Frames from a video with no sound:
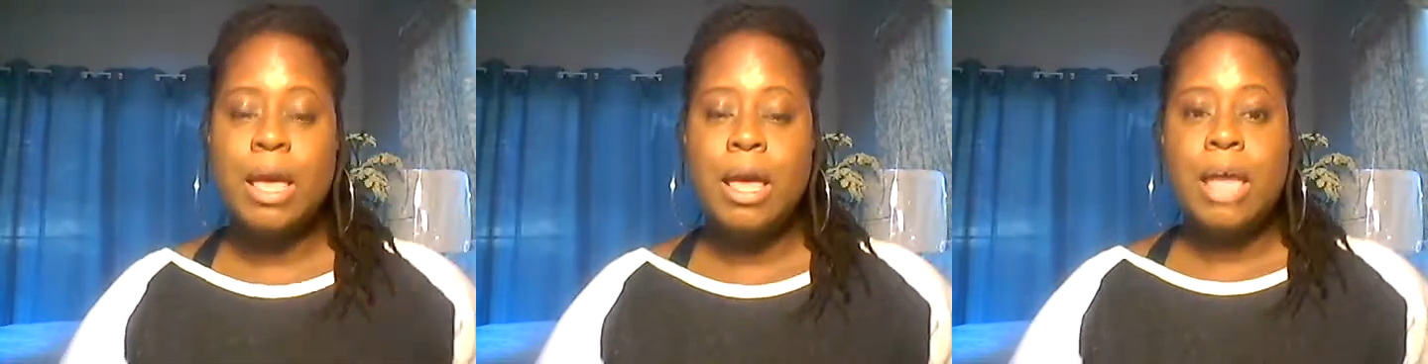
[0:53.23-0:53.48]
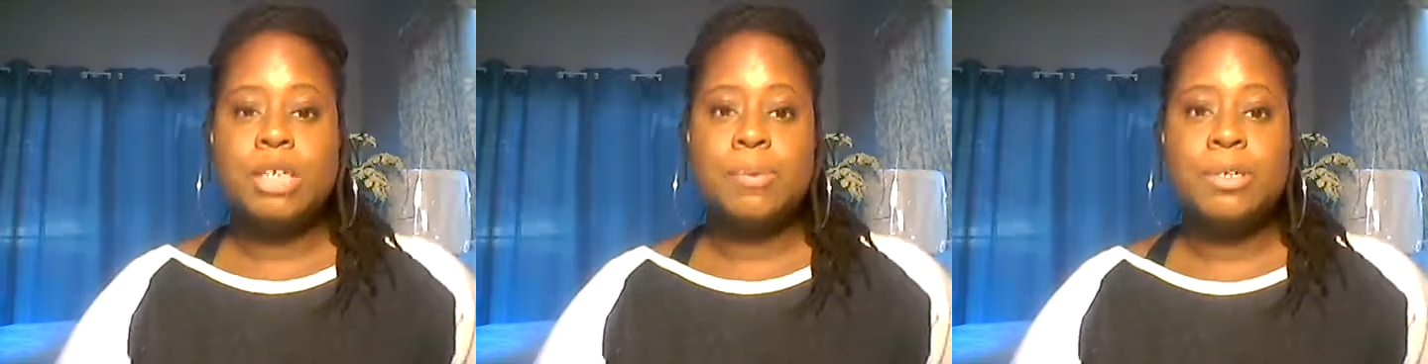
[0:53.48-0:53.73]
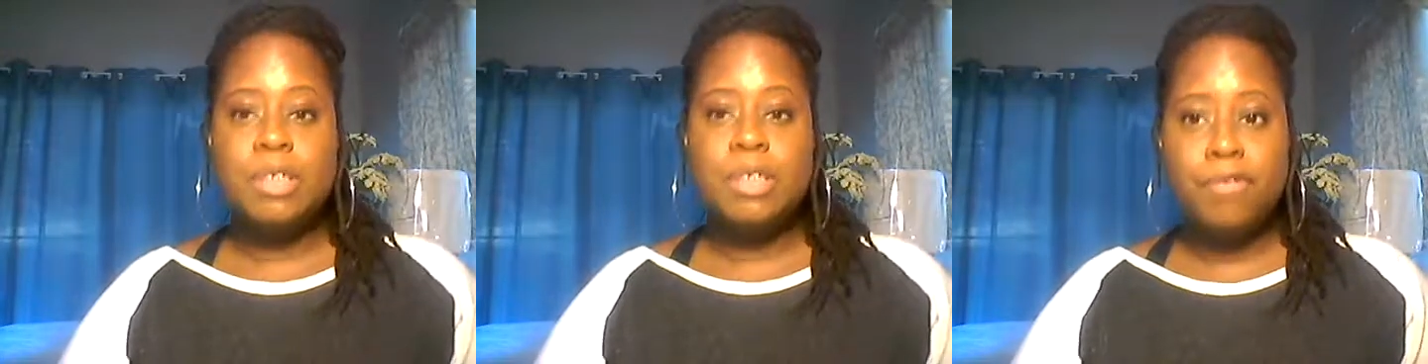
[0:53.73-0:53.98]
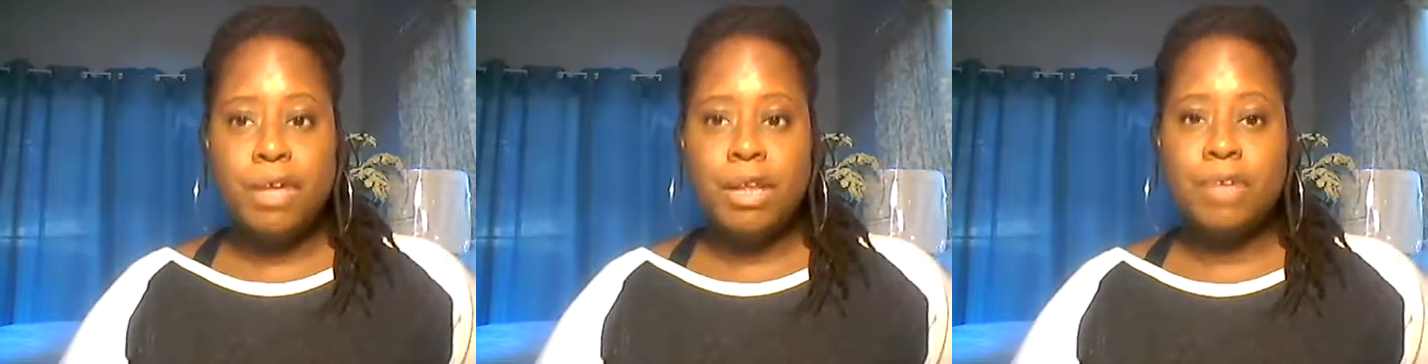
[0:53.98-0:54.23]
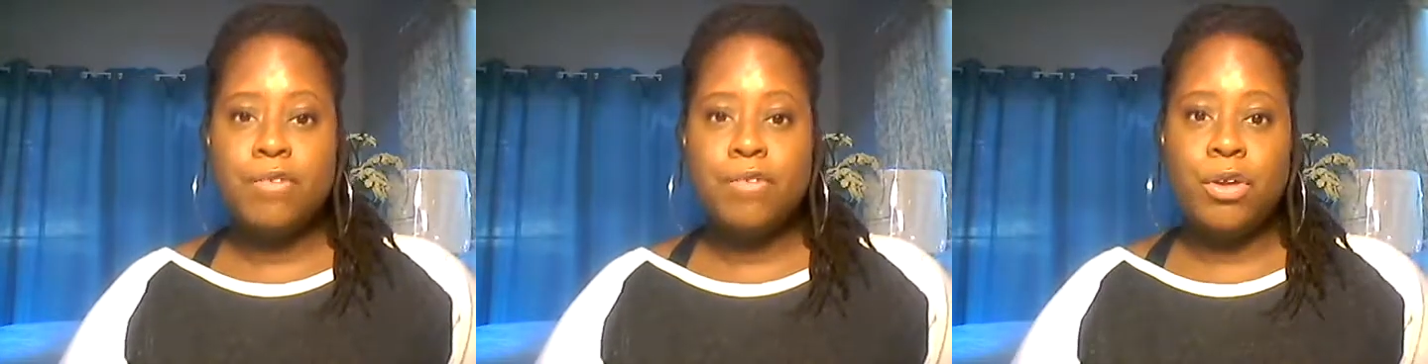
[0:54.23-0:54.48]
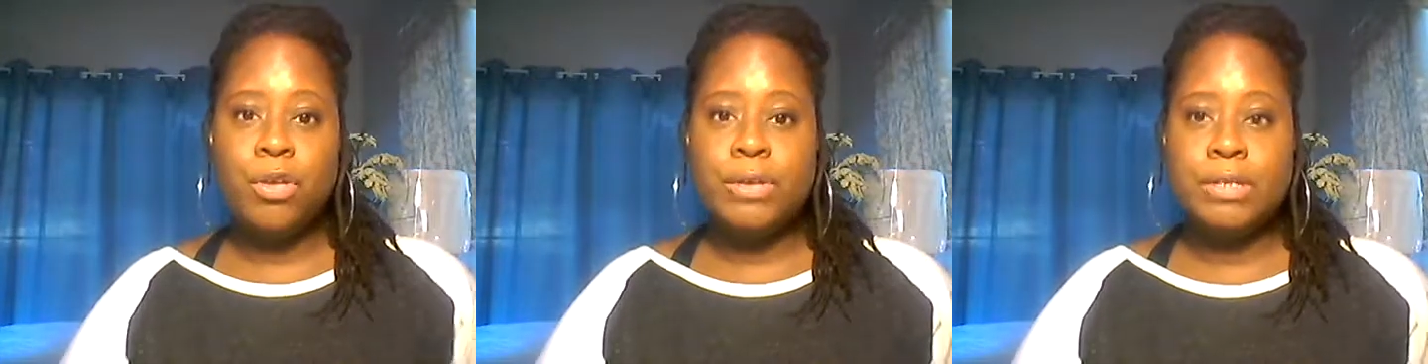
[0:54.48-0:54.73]
specifically for
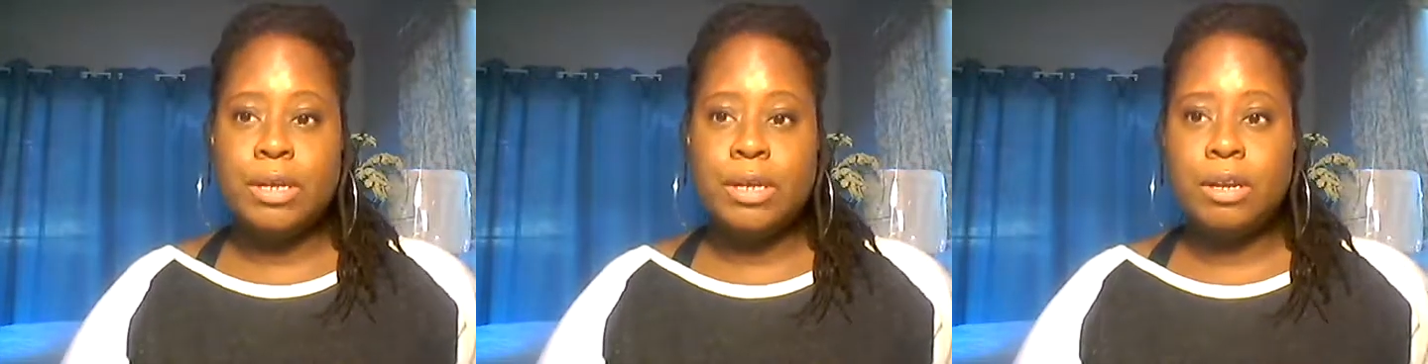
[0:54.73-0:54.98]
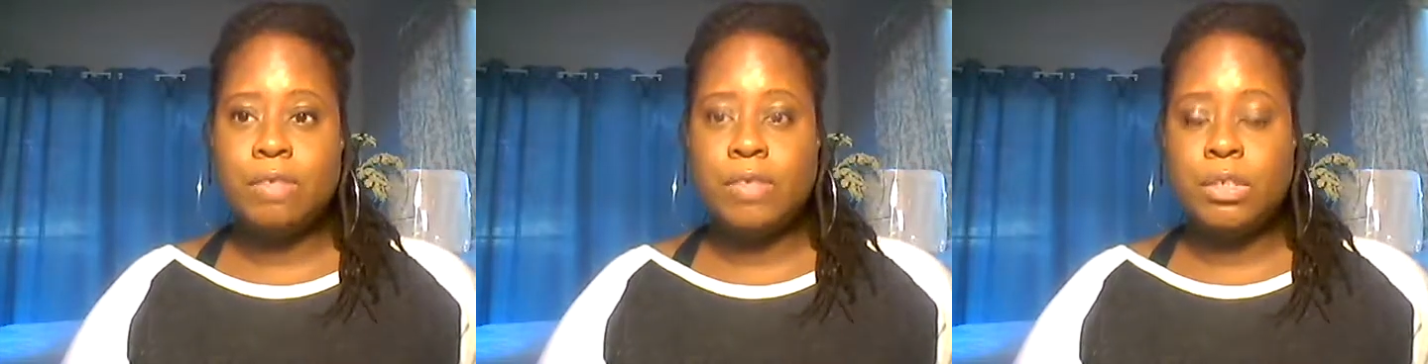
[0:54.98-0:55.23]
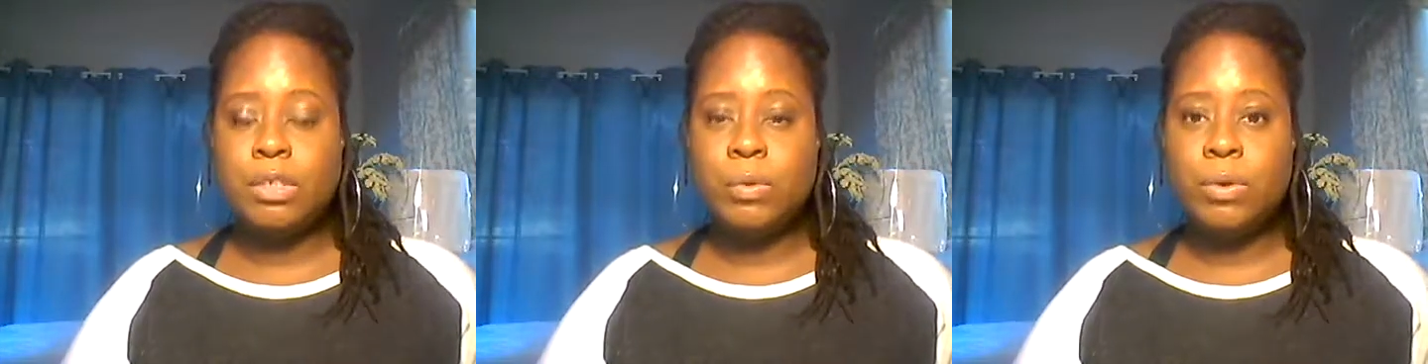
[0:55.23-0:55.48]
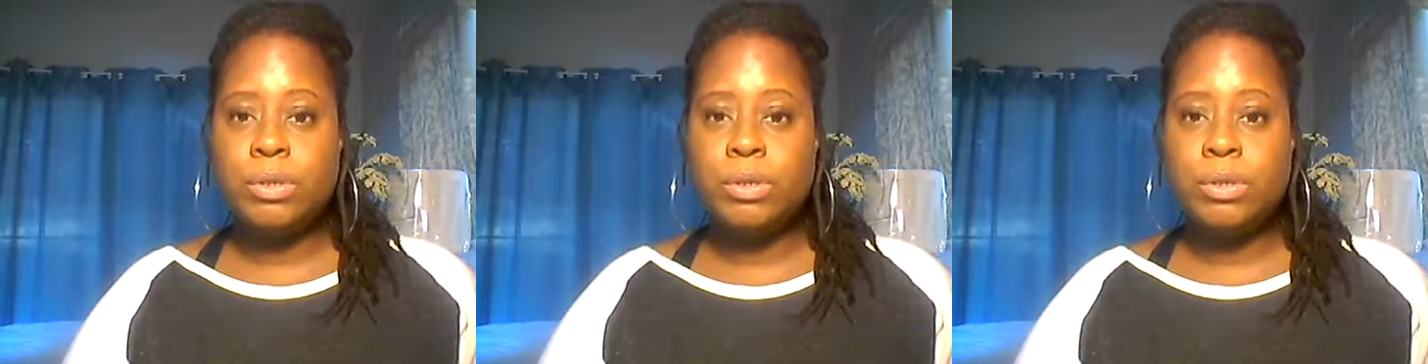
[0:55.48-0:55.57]
you as an individual,